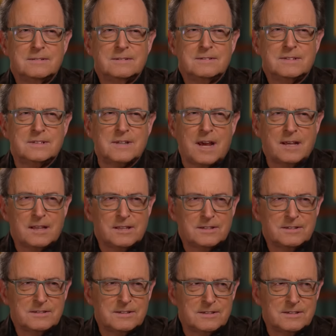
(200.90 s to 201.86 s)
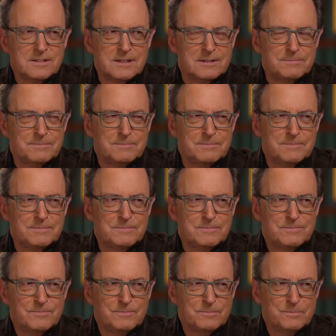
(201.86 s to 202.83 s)
Silence is a
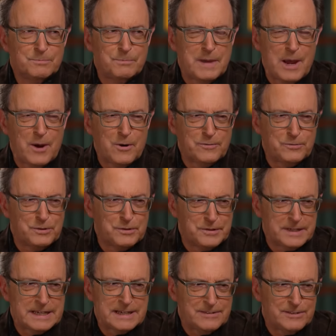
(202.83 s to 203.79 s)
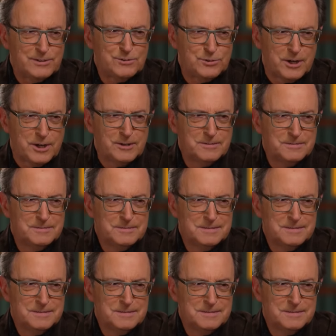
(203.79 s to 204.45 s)
powerful thing in this show.